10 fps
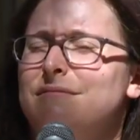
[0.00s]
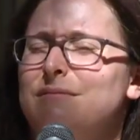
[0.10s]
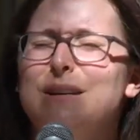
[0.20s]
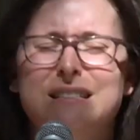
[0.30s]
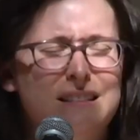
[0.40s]

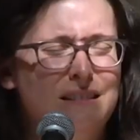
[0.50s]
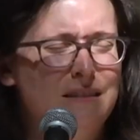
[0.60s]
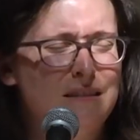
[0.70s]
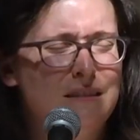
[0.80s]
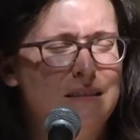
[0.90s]
What?
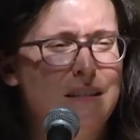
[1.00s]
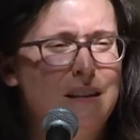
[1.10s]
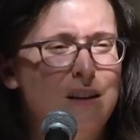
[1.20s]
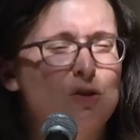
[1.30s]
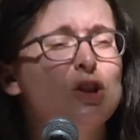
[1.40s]

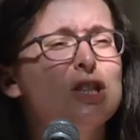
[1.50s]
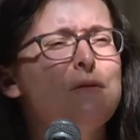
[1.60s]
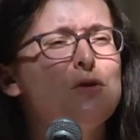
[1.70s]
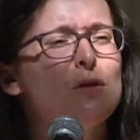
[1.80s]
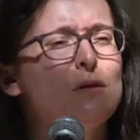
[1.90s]
So
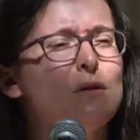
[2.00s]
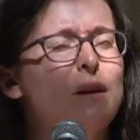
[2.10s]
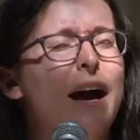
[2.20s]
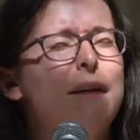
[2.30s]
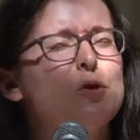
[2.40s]

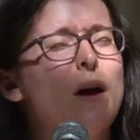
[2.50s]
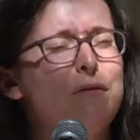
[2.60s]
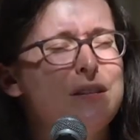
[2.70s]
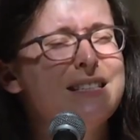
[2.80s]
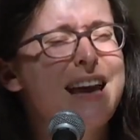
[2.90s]
I have to have
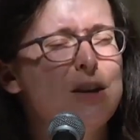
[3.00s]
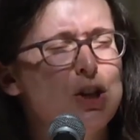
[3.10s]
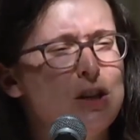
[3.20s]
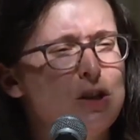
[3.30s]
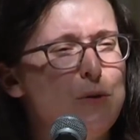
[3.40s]

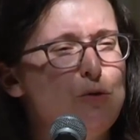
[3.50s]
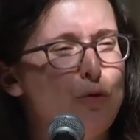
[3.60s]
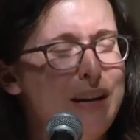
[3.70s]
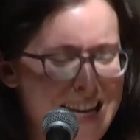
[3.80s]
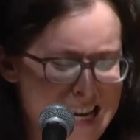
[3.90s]
intention to be
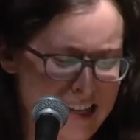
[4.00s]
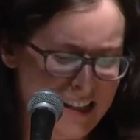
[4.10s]
reading?